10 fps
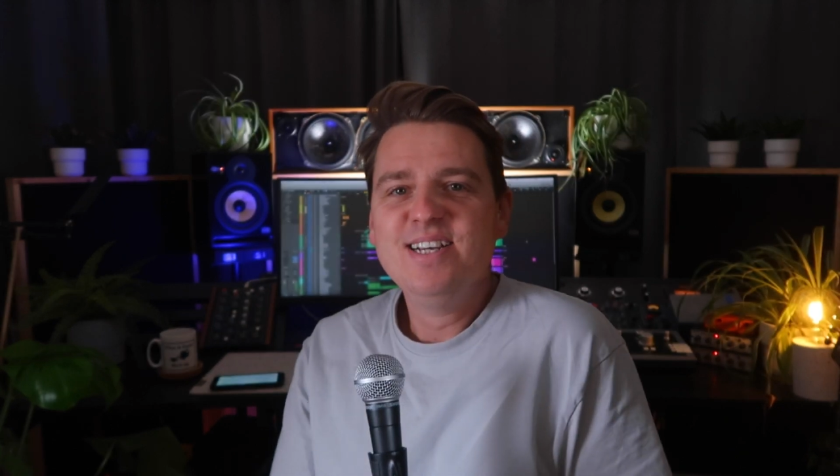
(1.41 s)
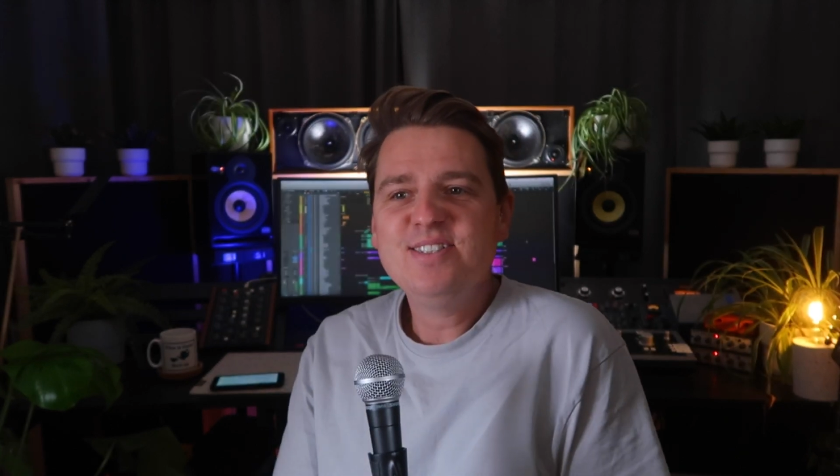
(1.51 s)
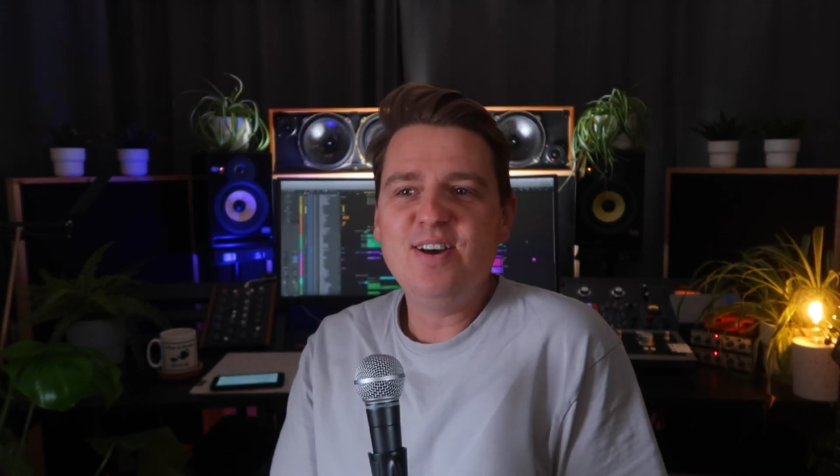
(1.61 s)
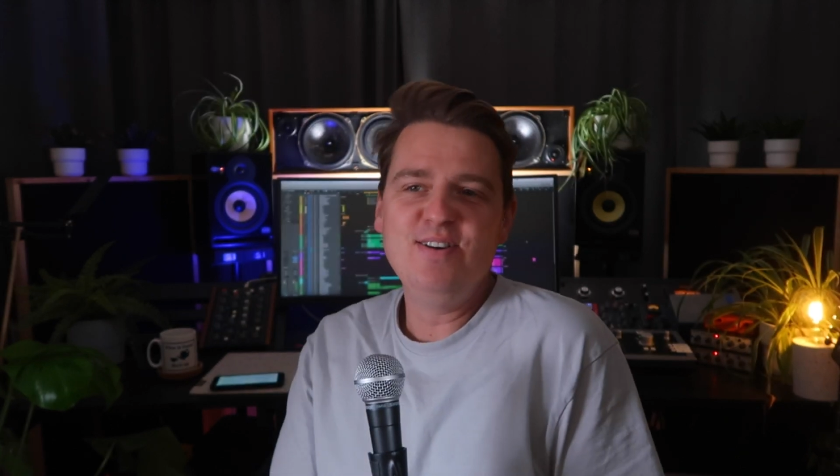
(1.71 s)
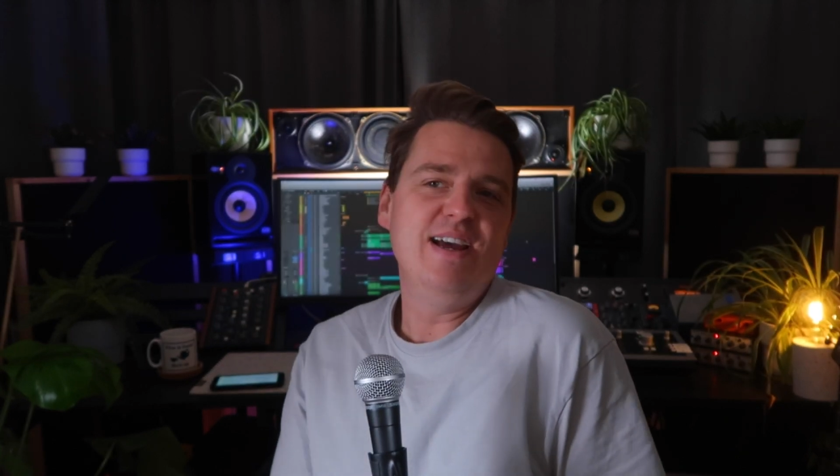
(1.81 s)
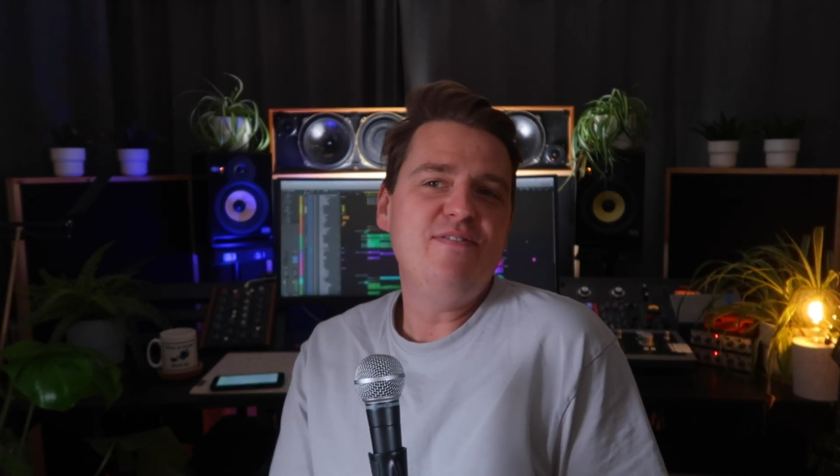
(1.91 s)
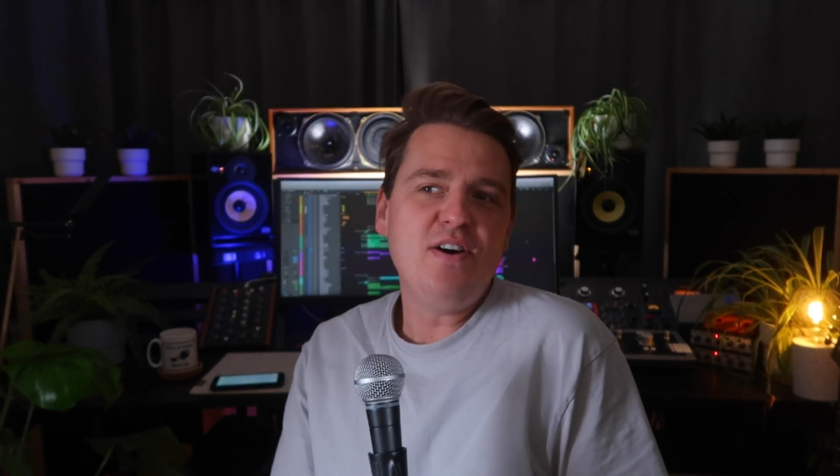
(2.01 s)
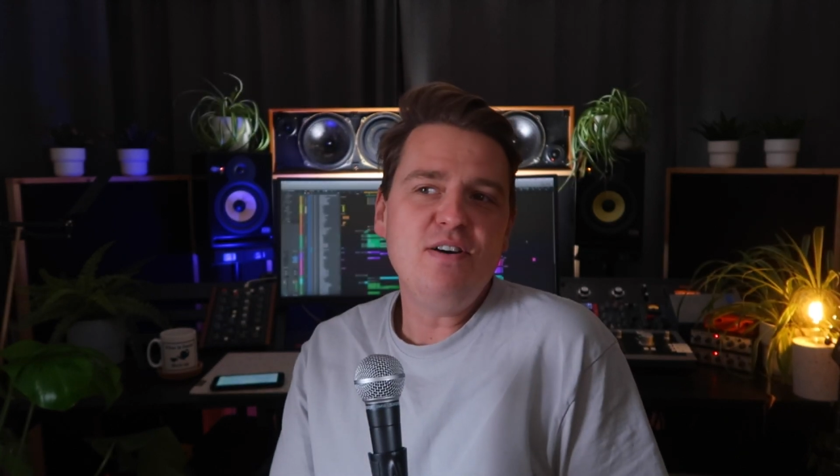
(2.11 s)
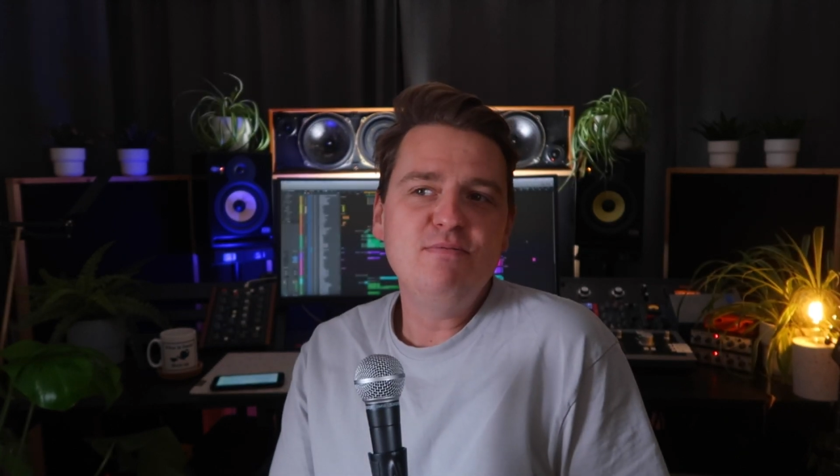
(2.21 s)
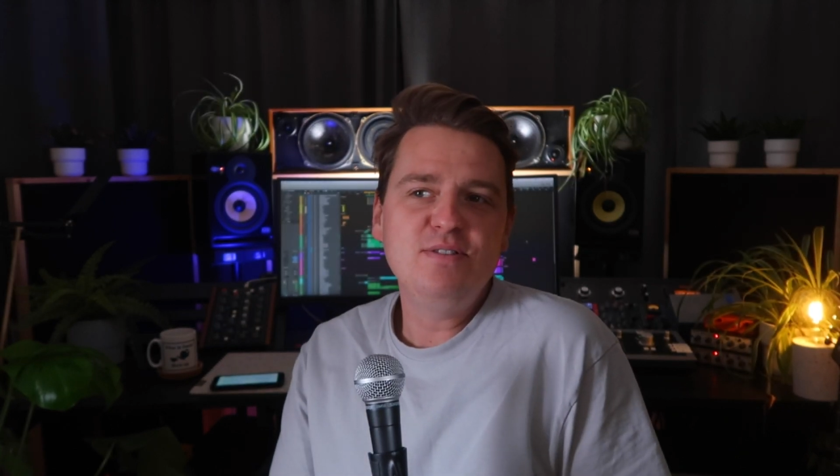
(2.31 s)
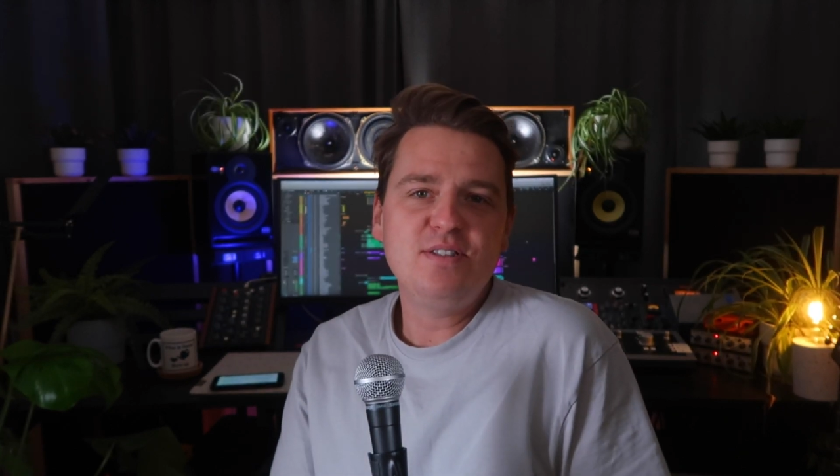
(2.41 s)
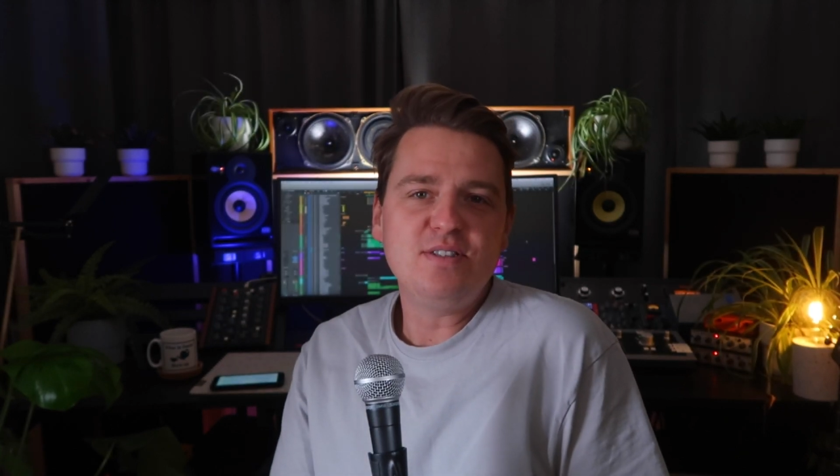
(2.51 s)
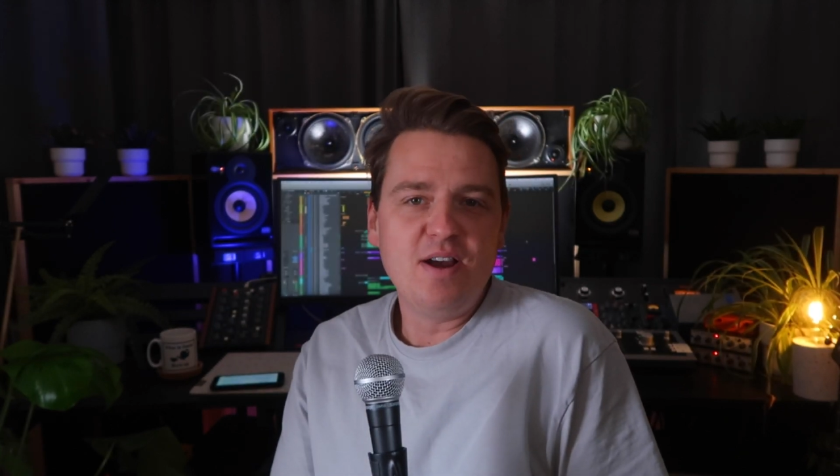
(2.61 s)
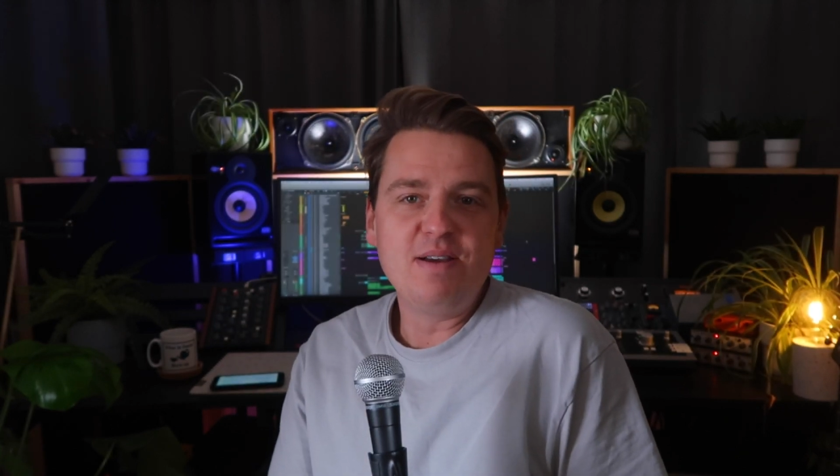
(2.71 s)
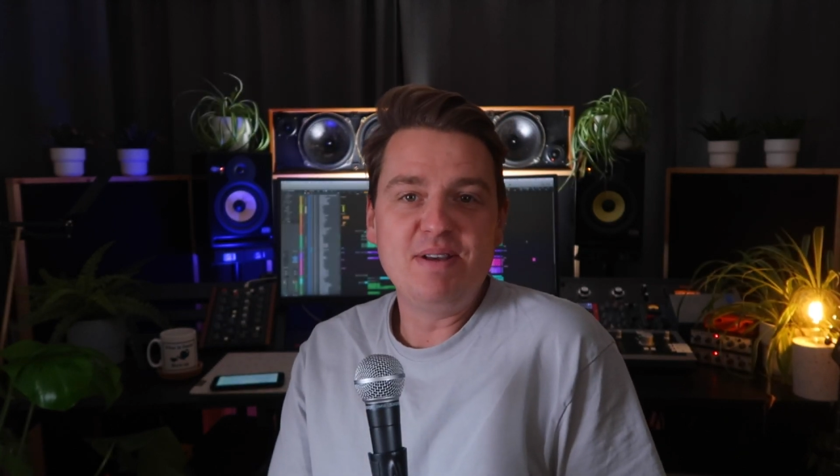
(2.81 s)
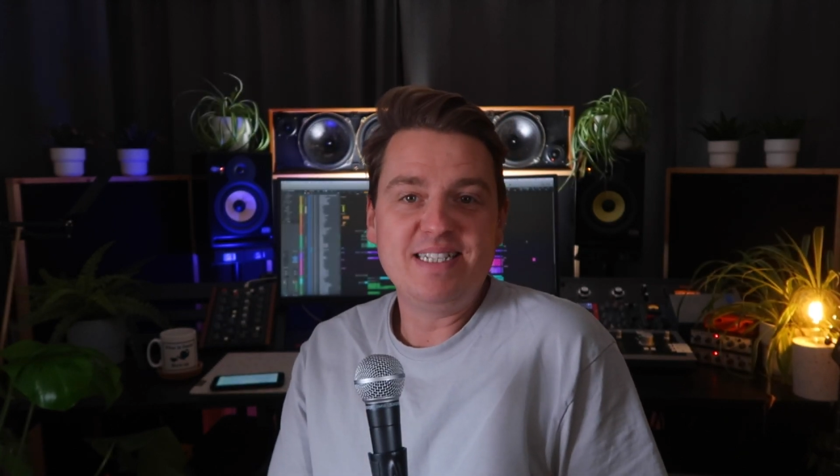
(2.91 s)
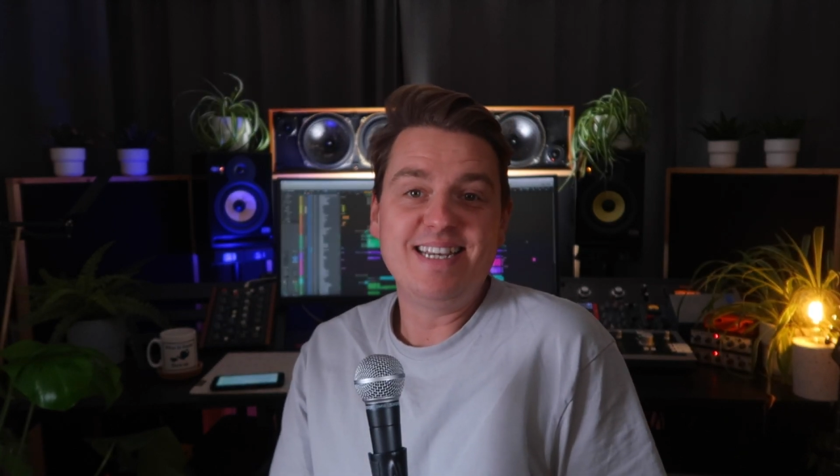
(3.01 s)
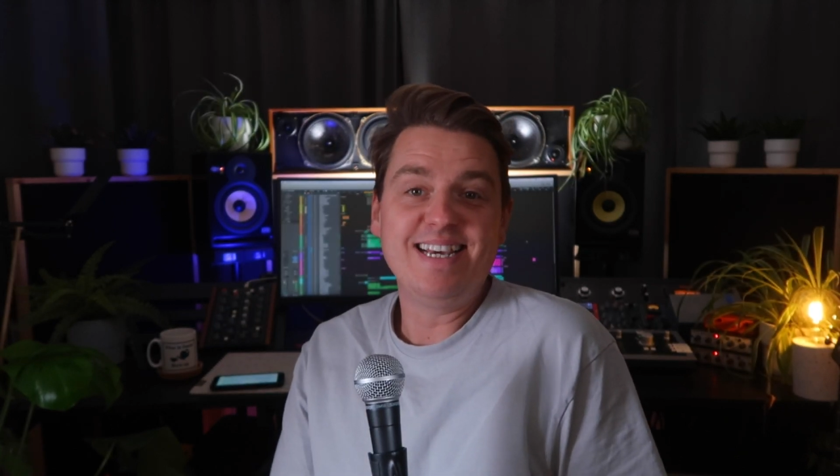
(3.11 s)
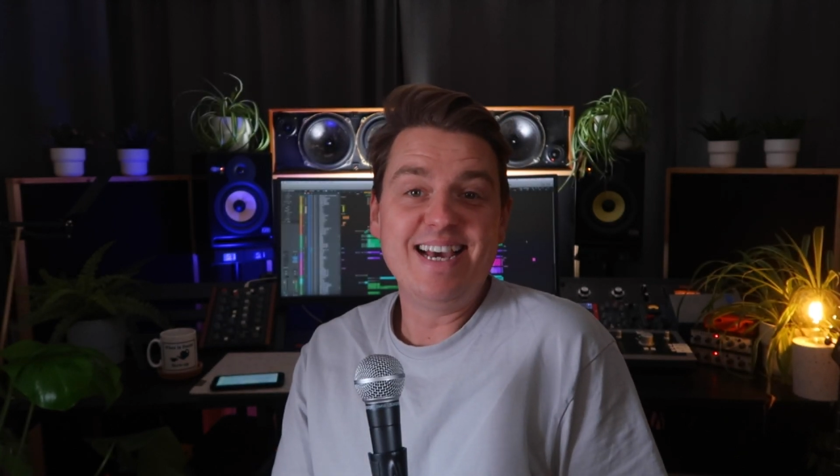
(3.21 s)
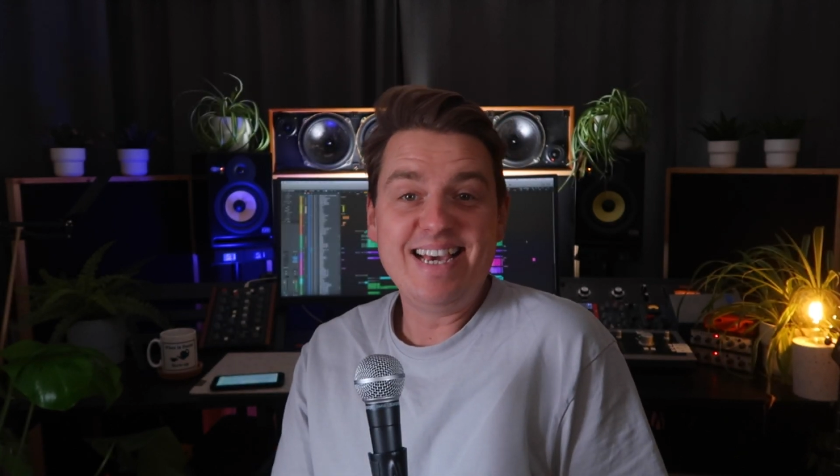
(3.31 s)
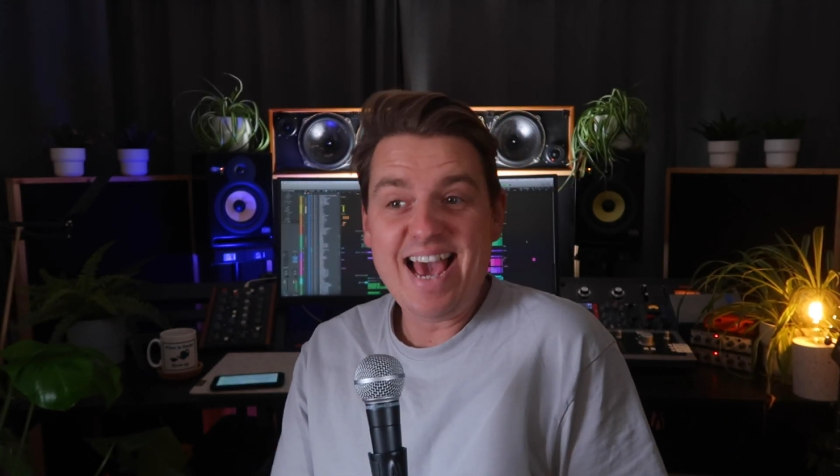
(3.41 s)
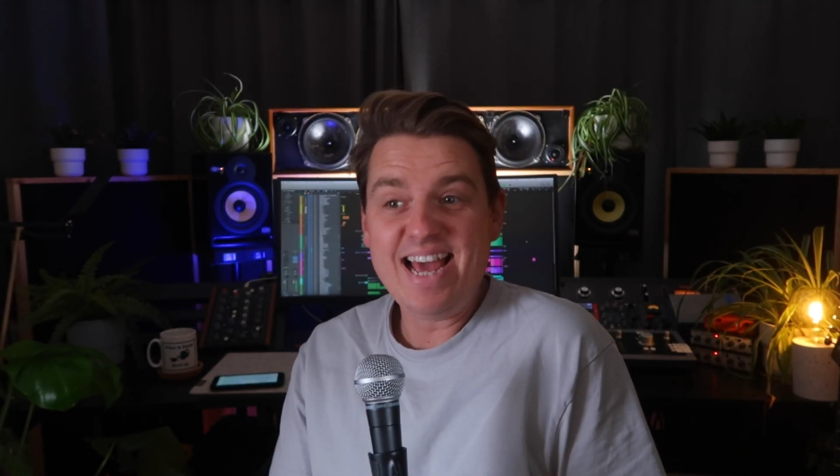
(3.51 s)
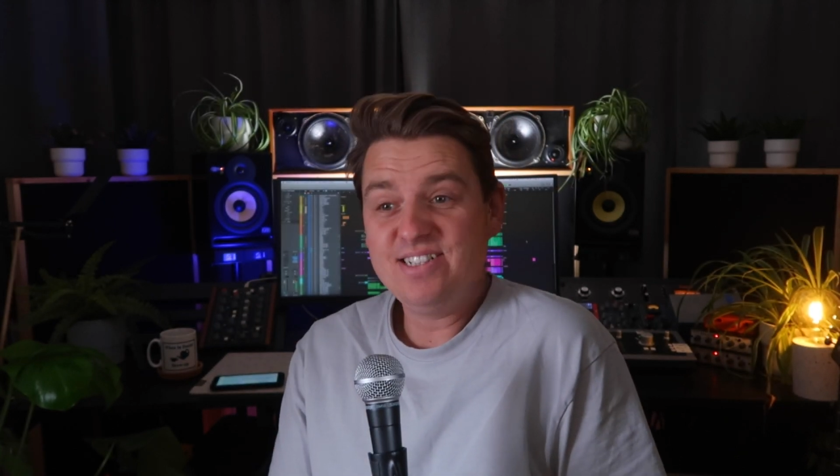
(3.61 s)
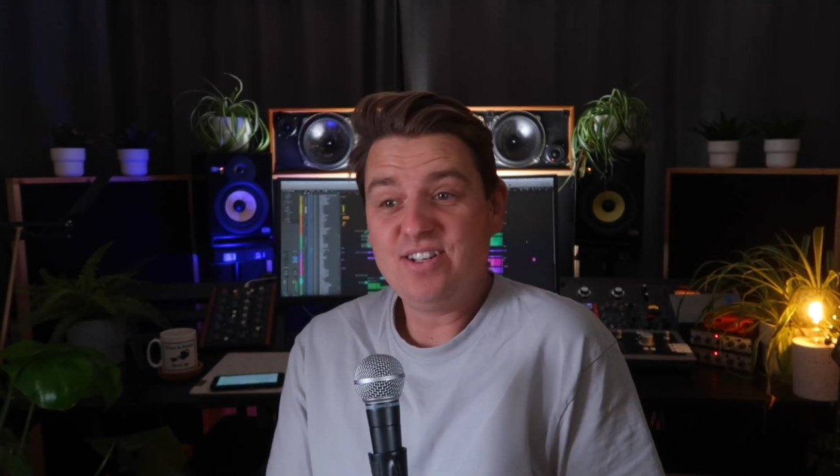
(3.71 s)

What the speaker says: So if I was starting mixing again,